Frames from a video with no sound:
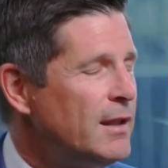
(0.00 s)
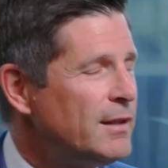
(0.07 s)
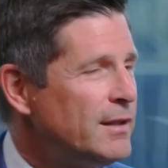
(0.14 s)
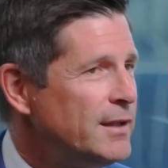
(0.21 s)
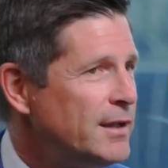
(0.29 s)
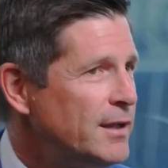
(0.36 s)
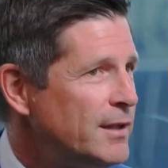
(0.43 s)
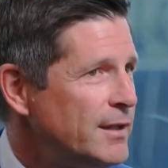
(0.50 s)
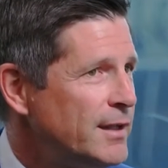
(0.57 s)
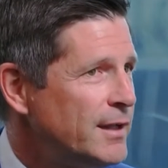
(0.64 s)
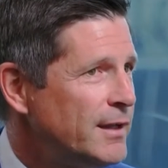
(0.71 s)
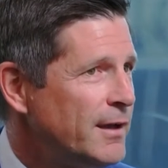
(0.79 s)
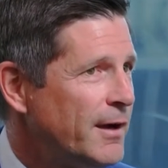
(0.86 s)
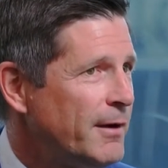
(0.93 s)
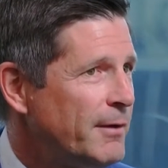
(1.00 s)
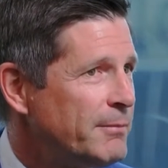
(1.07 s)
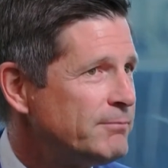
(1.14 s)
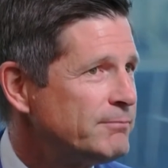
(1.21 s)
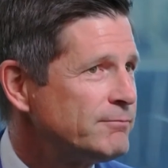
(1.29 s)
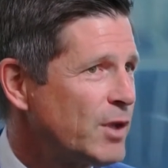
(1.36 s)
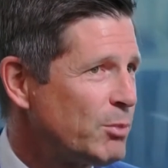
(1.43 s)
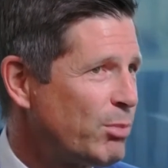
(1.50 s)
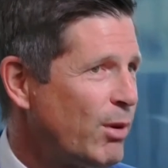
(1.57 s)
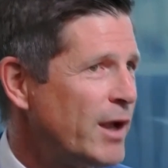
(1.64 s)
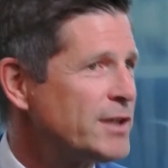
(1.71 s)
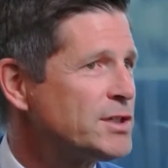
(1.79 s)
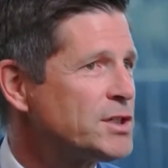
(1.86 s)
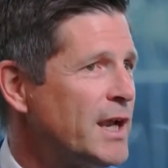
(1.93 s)
the
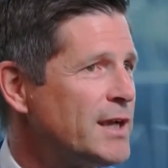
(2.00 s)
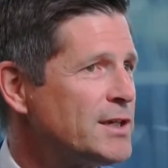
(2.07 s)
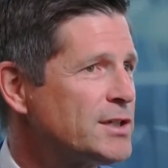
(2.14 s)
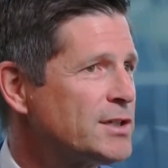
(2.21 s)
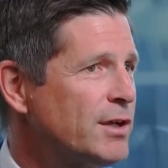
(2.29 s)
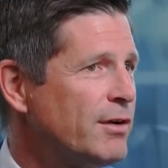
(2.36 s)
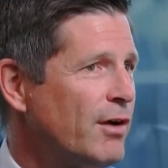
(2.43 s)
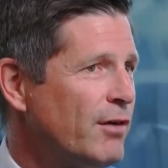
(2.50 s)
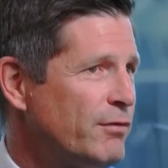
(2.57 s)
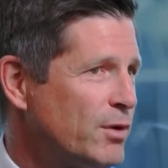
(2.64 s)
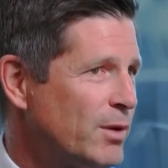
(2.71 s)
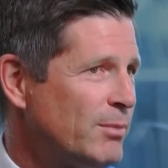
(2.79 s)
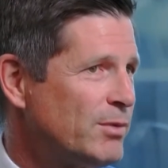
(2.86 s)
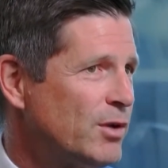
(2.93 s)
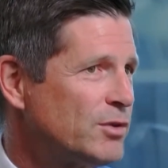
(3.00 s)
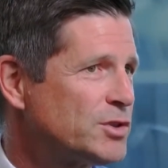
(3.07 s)
price changes of crypto.